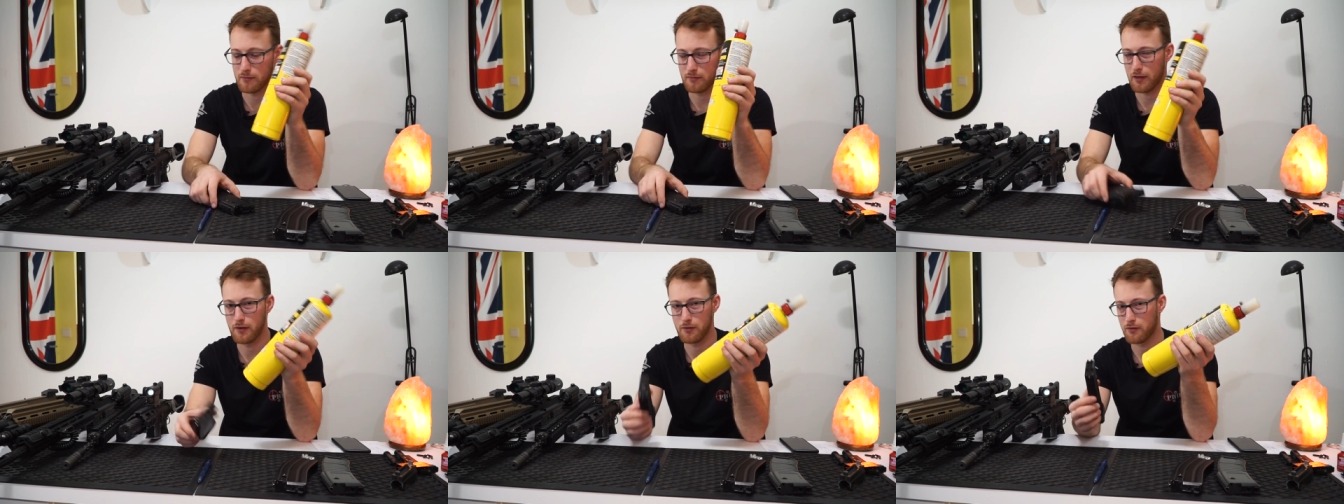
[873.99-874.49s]

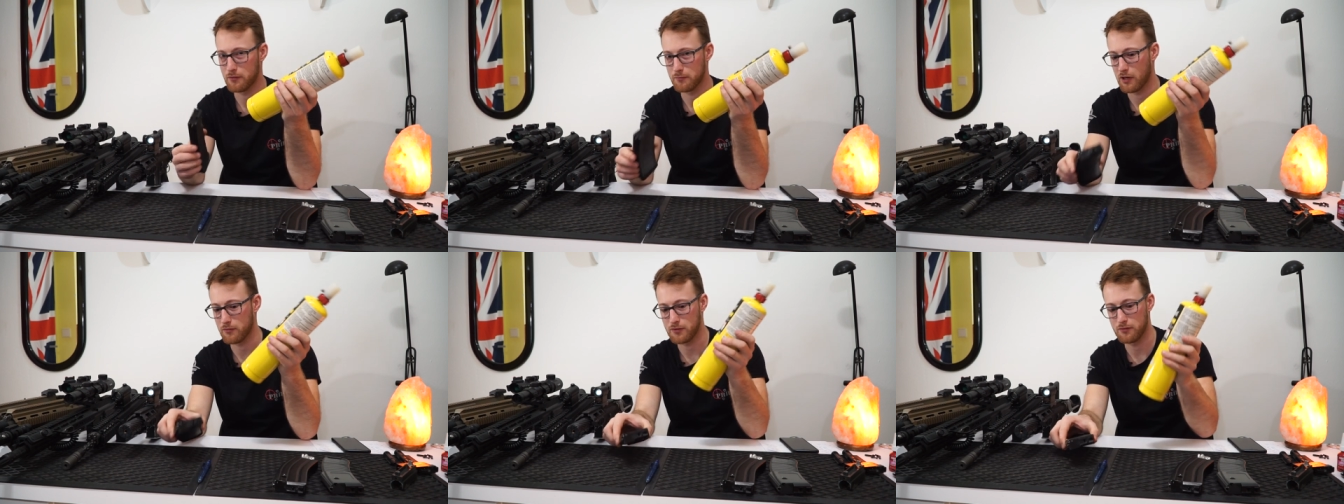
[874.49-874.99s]
I don't know
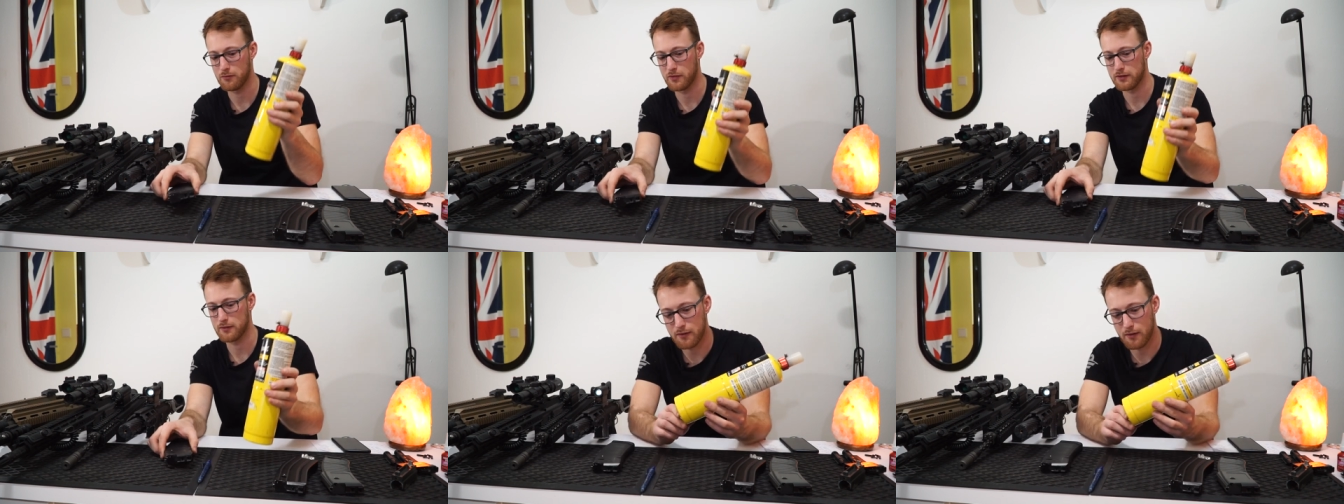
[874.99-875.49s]
about you,
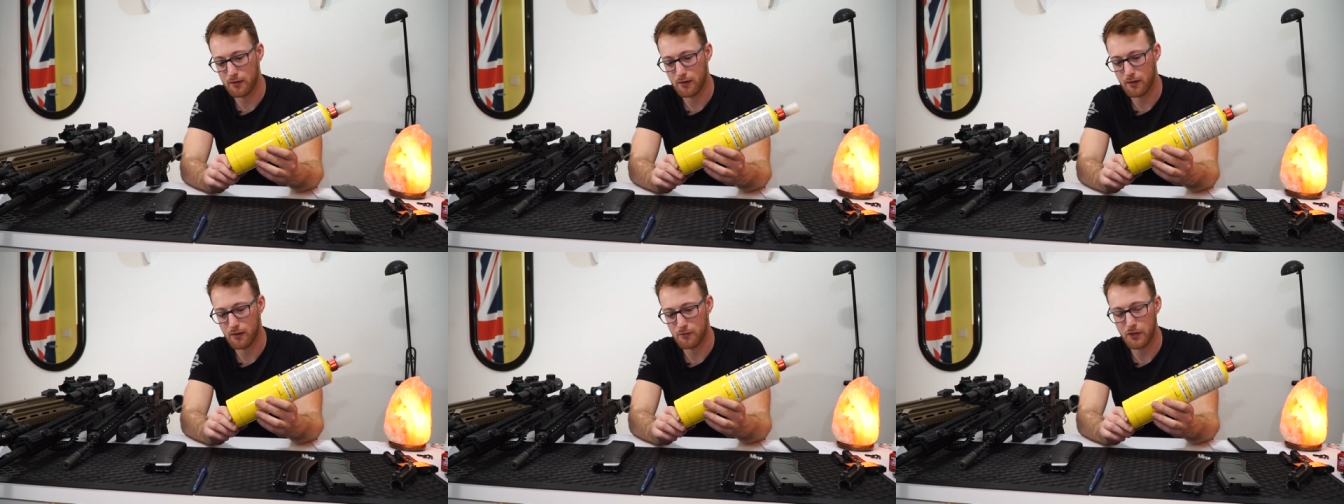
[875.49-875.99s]
but
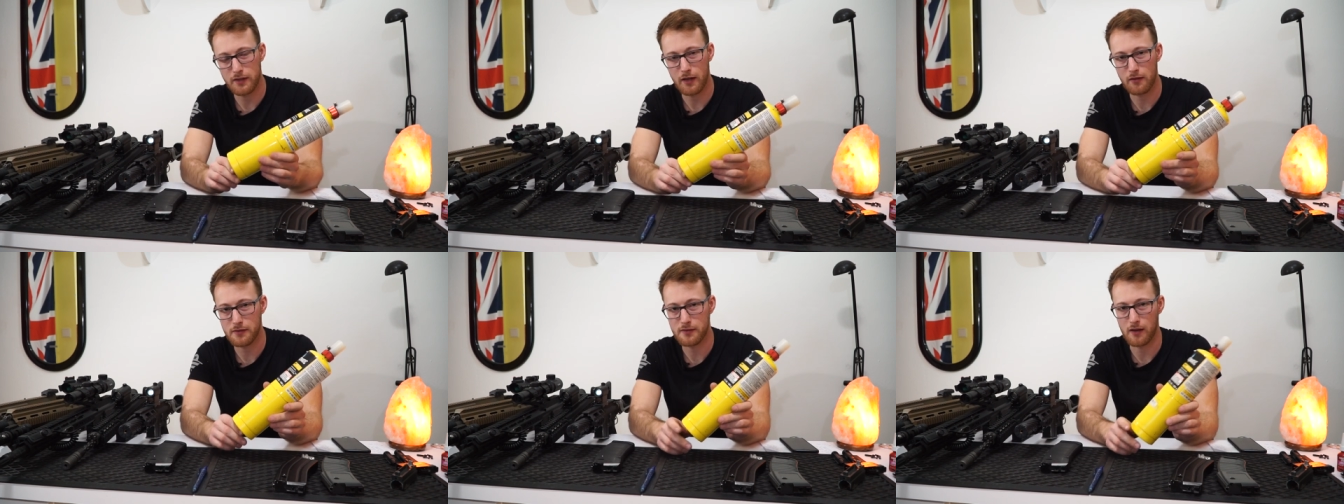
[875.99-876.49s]
the
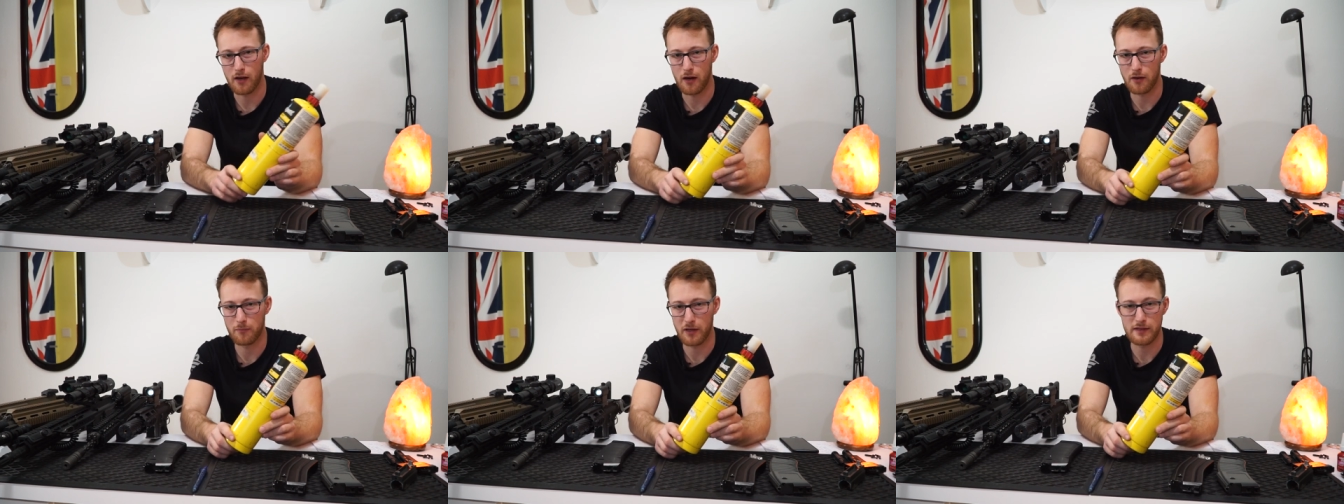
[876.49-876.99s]
retailers
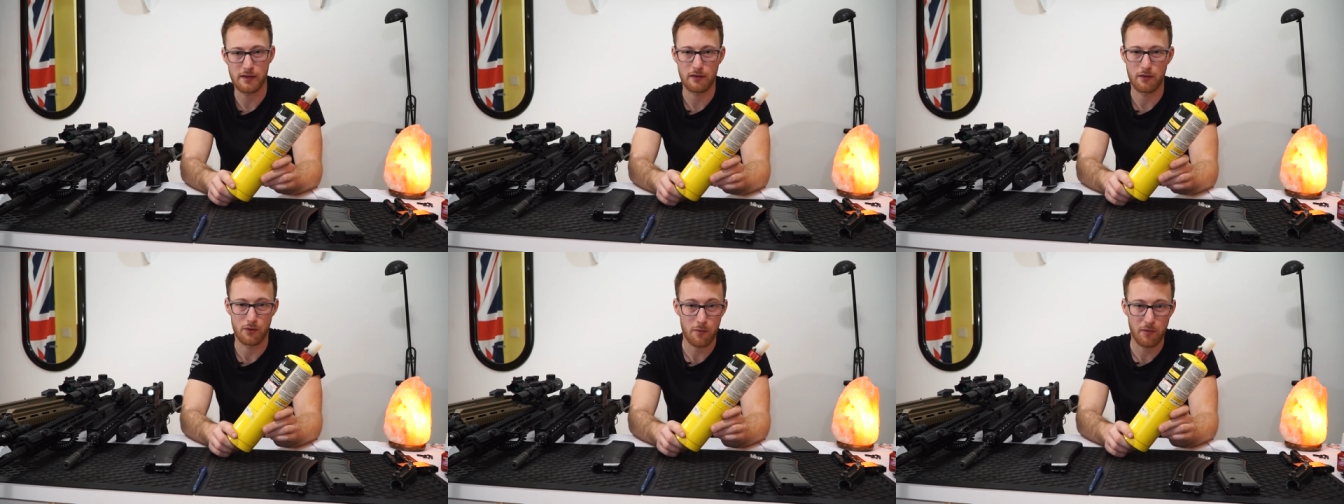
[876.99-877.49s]
are
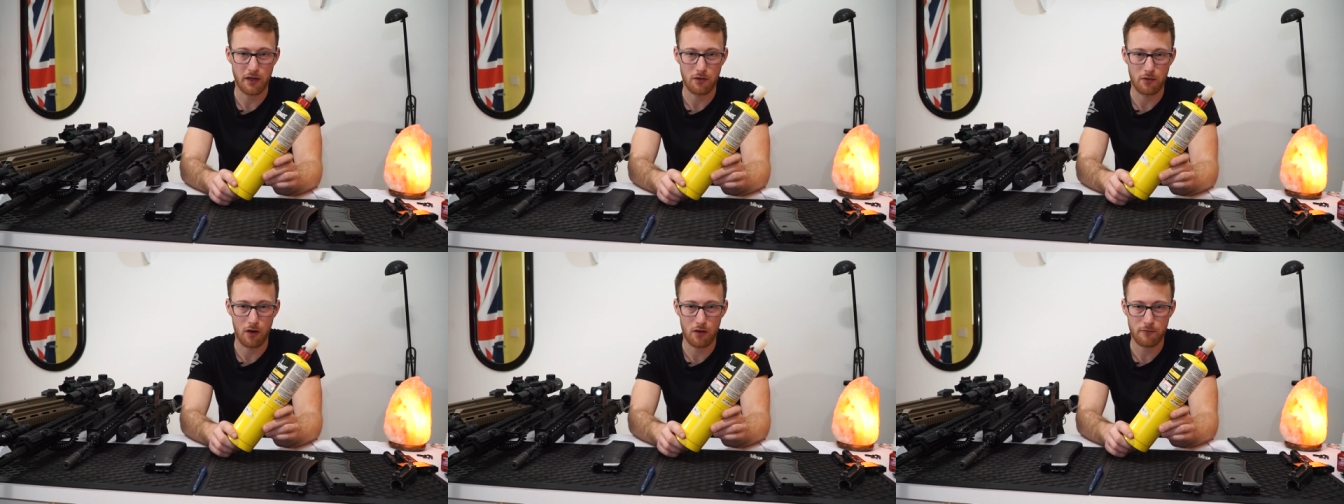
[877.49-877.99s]
basically ripping
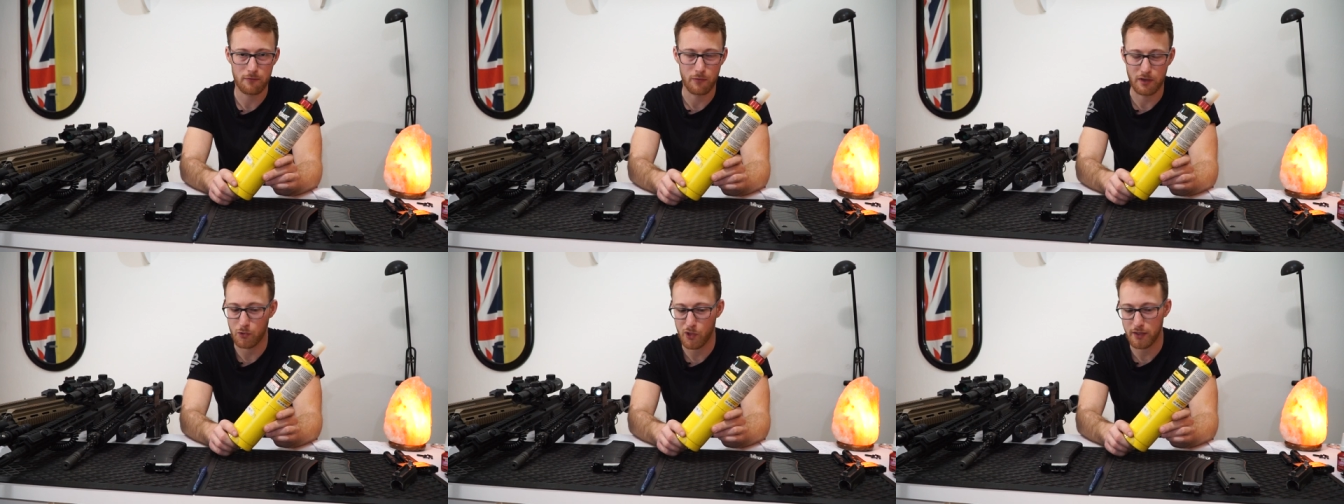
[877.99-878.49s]
you off
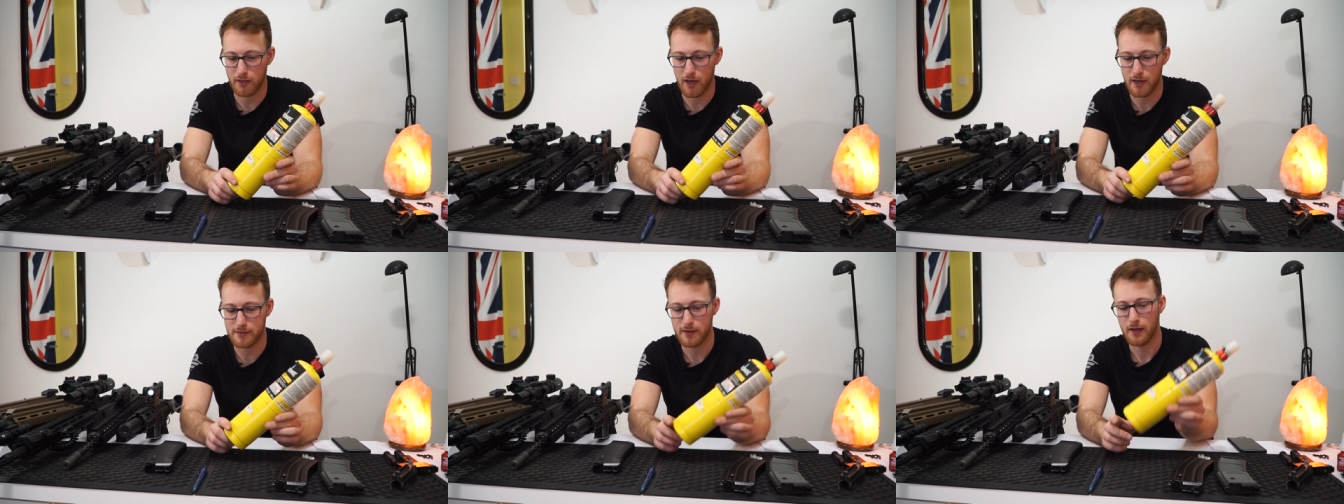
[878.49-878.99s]
with green
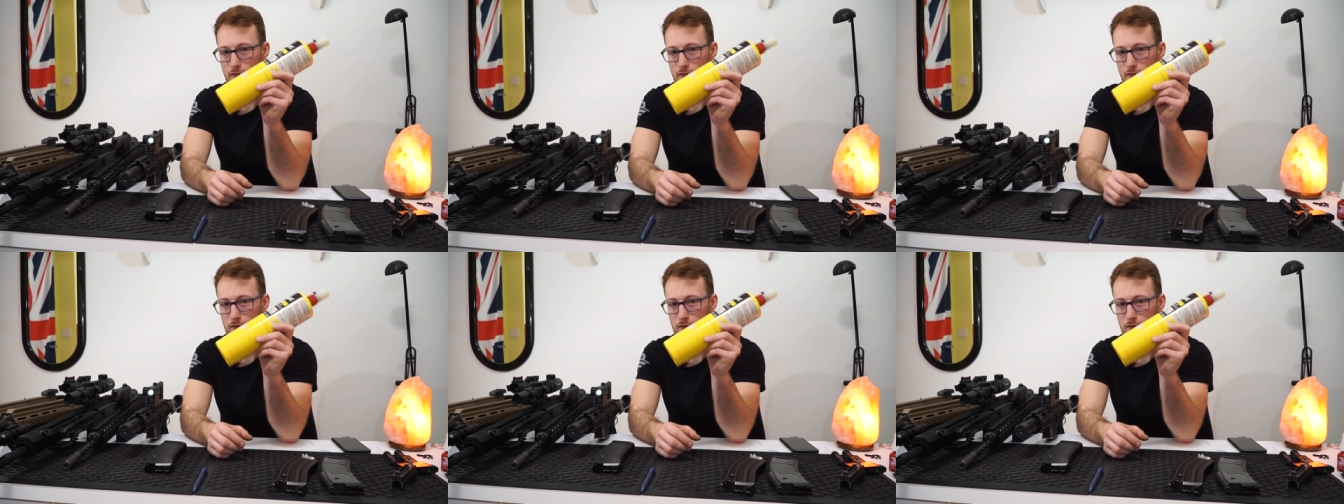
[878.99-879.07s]
gas.